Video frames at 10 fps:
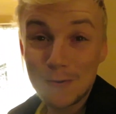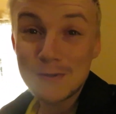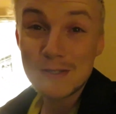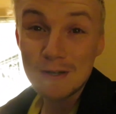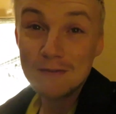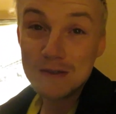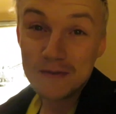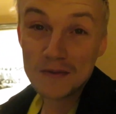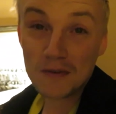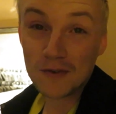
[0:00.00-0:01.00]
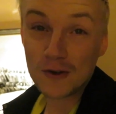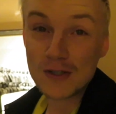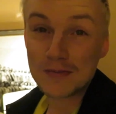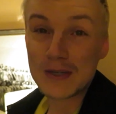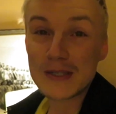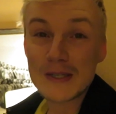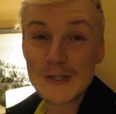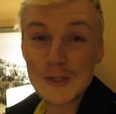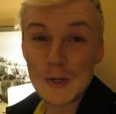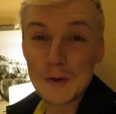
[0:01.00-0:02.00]
Louis to go visit family for Christmas.
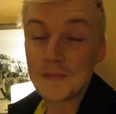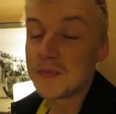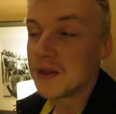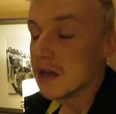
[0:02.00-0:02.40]
So,